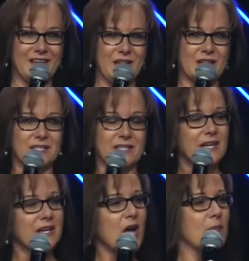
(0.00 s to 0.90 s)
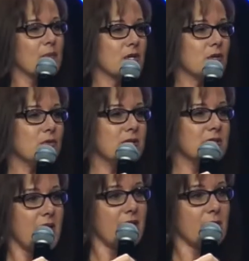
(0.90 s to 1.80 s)
To get up, you need
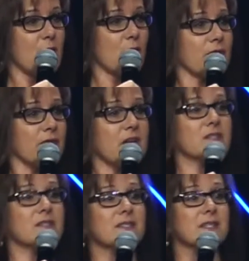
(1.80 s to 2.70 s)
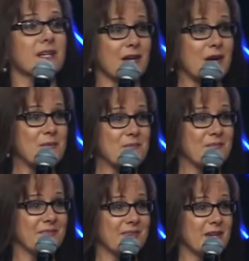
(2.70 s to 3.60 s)
to have a motivation to get up,
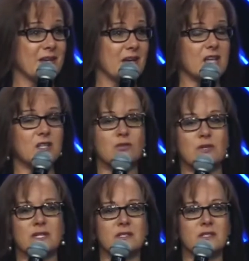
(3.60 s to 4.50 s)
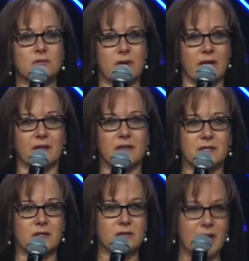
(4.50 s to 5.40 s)
and you need strength
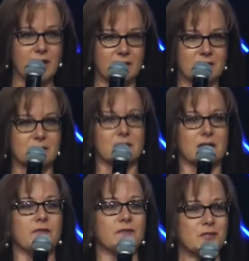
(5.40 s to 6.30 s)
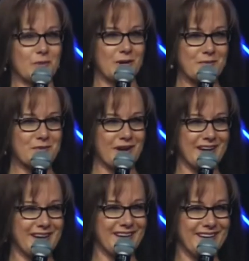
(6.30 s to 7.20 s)
in your legs to lift you up,
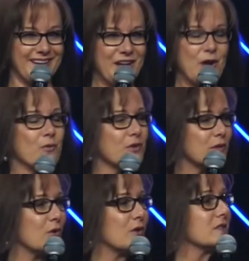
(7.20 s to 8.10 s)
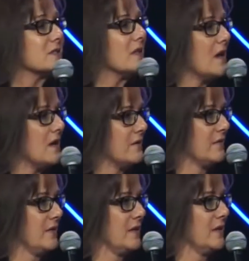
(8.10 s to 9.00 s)
right? Well, the Lord's
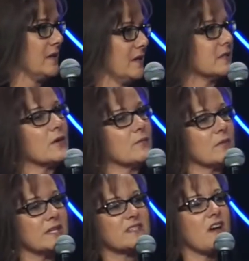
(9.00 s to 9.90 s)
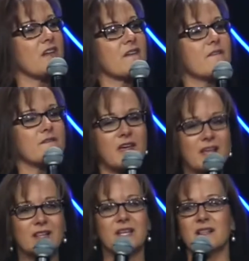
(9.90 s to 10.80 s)
love, his
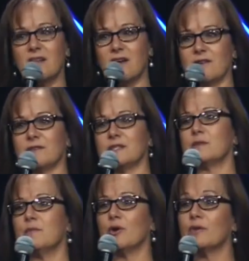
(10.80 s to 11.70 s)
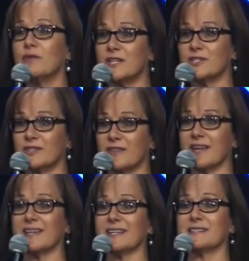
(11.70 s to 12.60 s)
unfailing love is the motivation
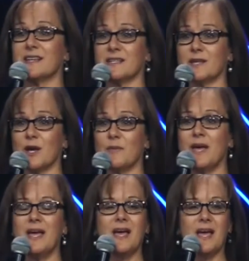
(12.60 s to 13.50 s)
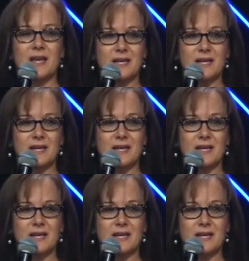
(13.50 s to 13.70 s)
that gets us up. And